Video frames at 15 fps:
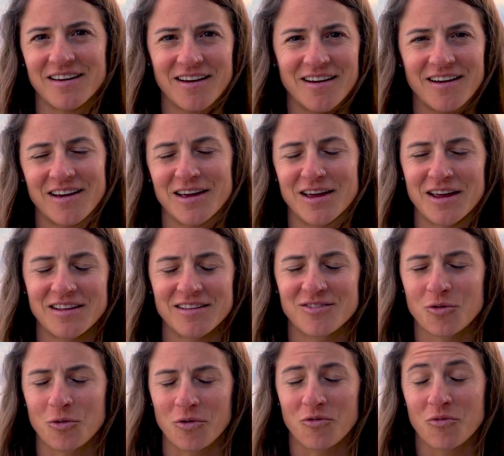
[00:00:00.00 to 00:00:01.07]
uh,
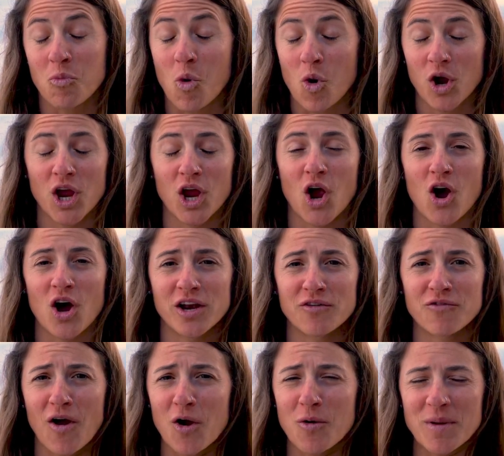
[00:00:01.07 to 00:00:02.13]
sort of working on
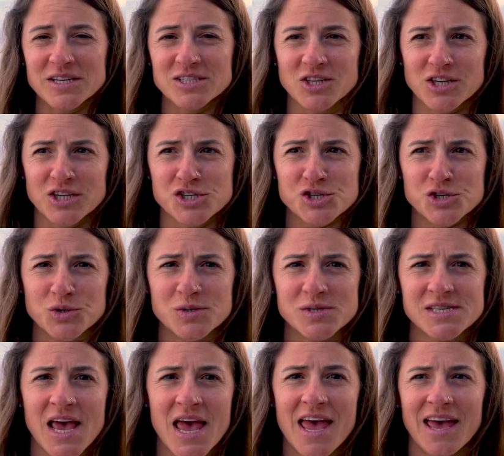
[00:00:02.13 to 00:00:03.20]
environmental
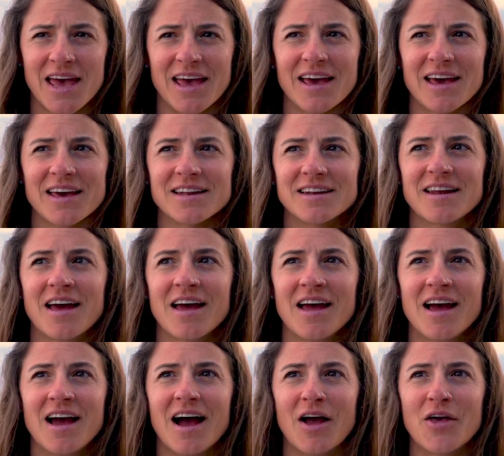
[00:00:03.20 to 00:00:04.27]
issues. And
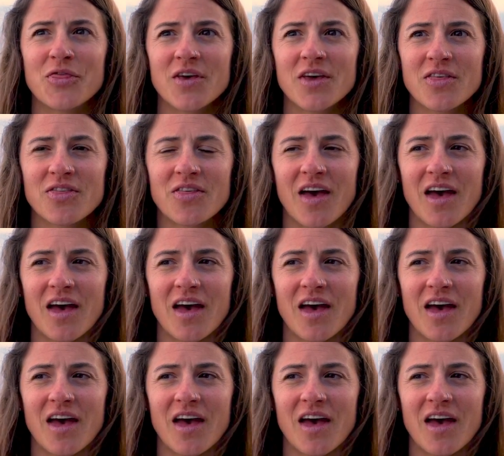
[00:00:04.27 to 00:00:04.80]
I think